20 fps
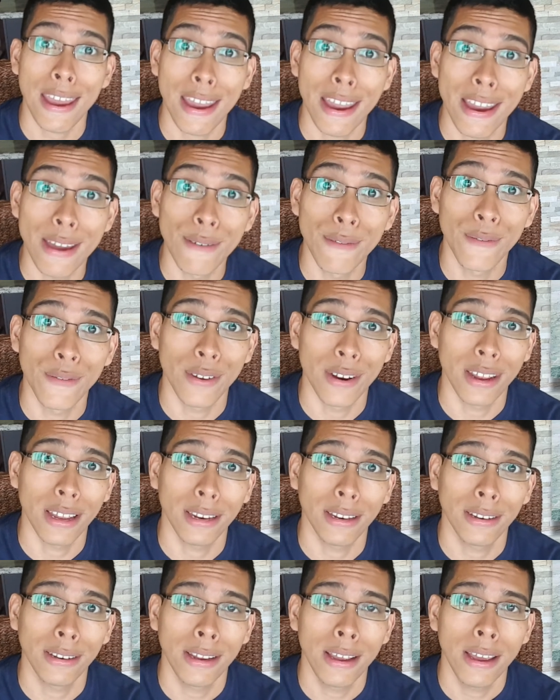InFinite.
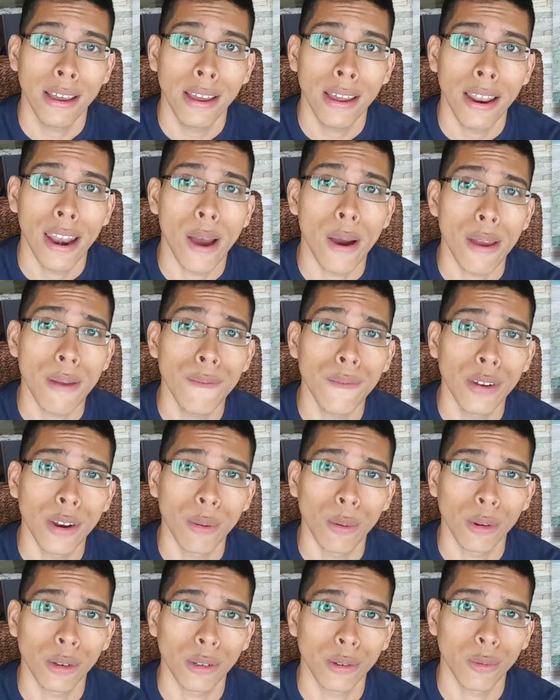Now,
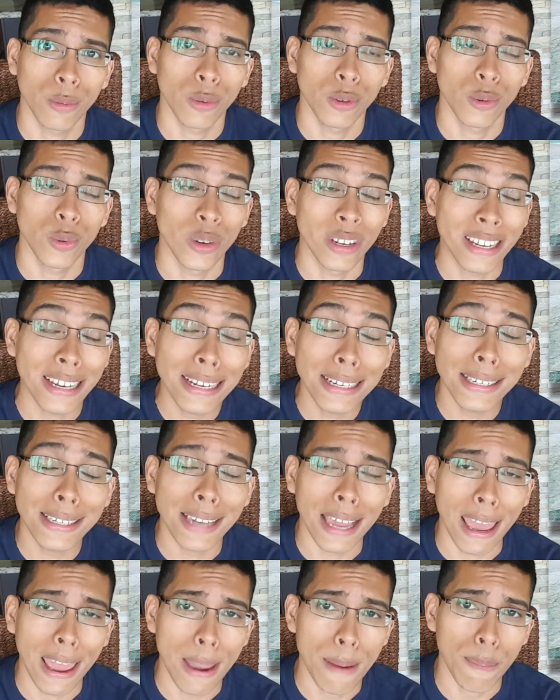InFinite was released
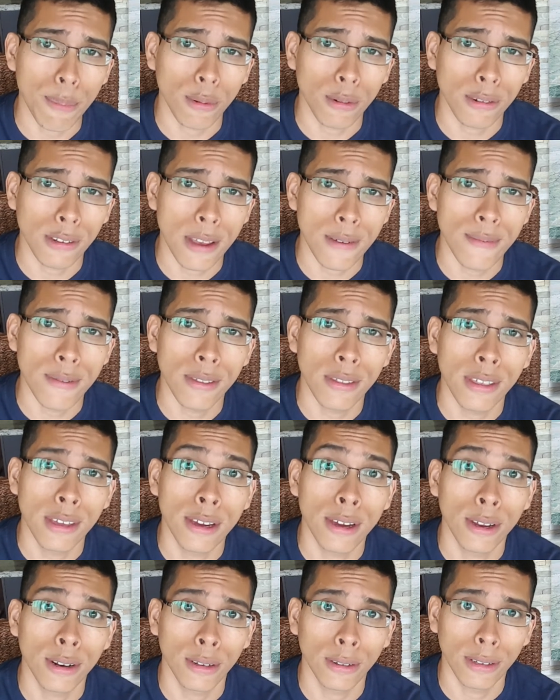April 7th,
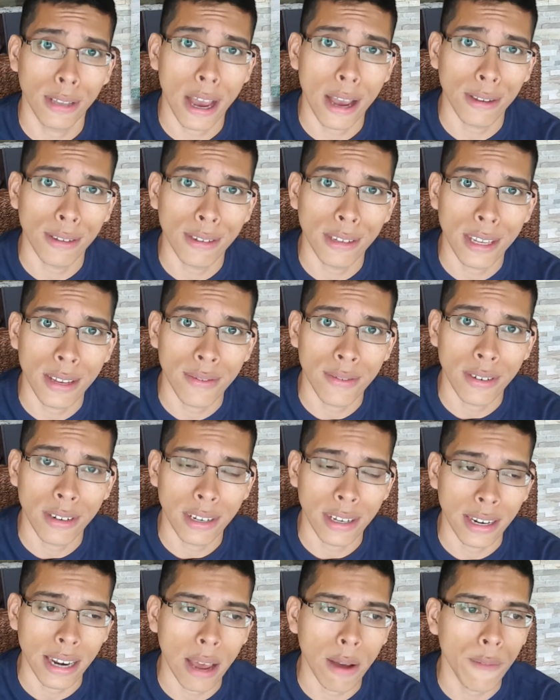
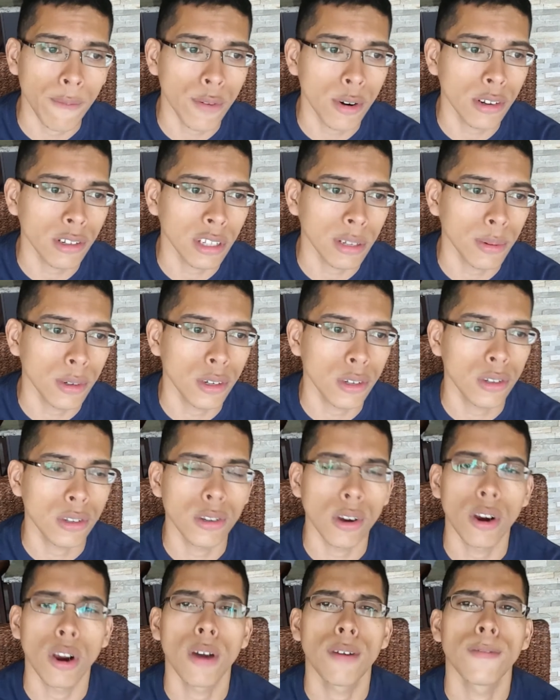2017. Now, first, let me just
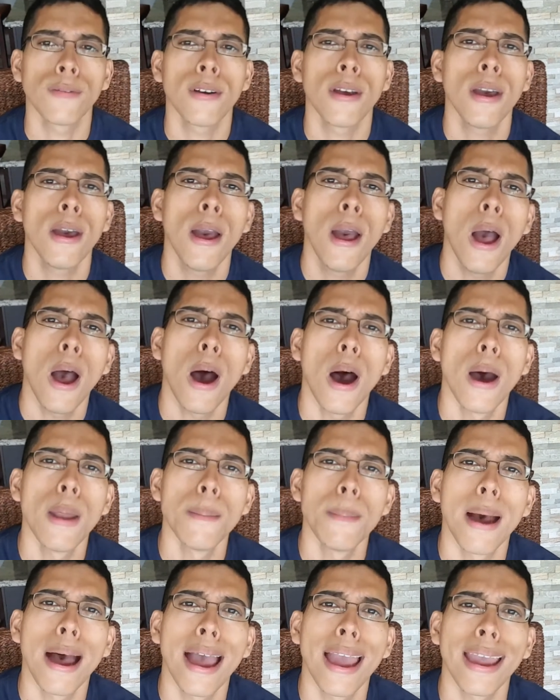start off
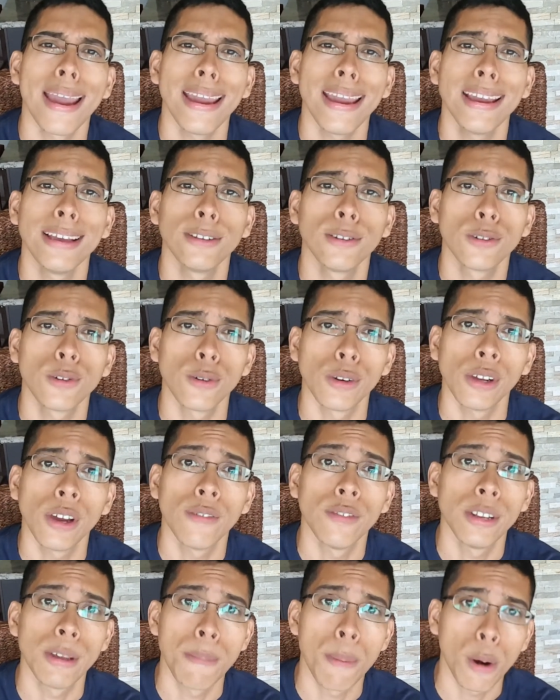on my history
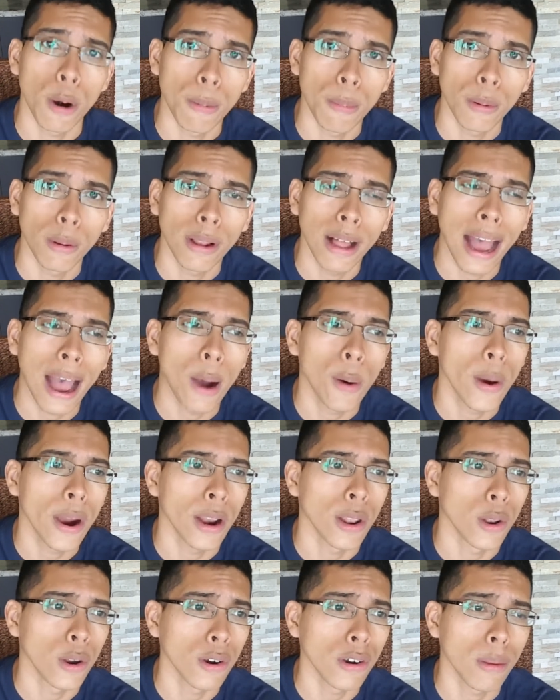of Deep Purple, how I
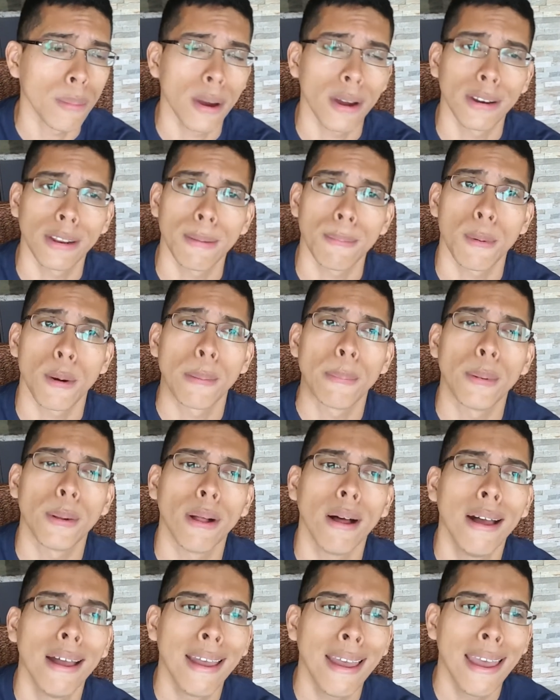learned about Deep
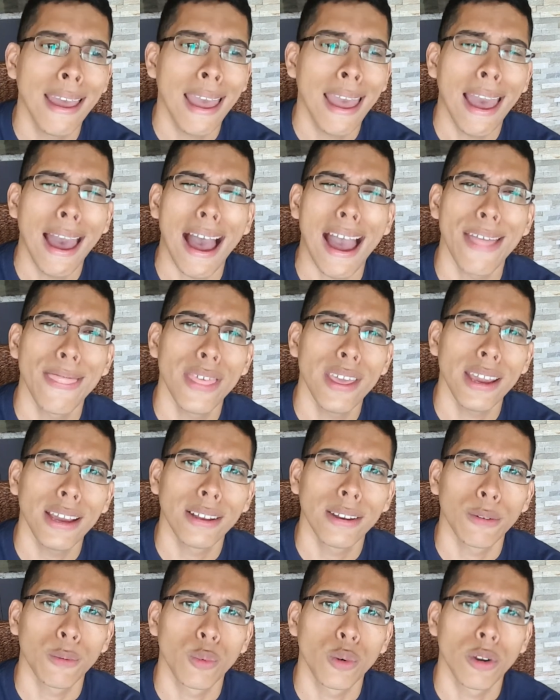Purple. I think
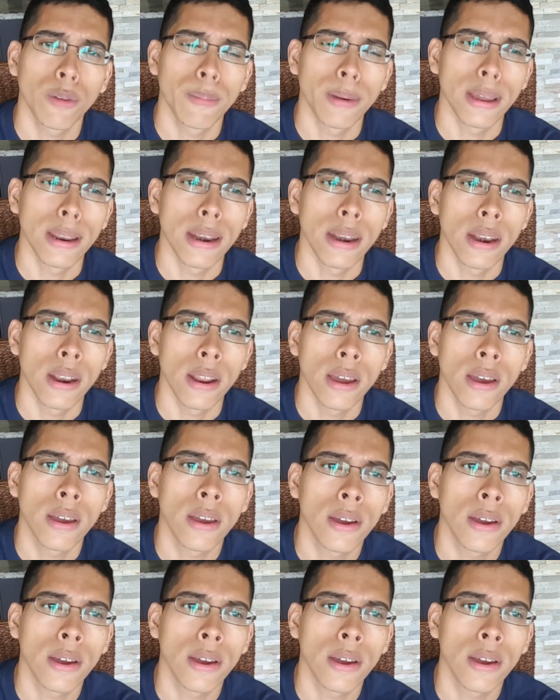it would have been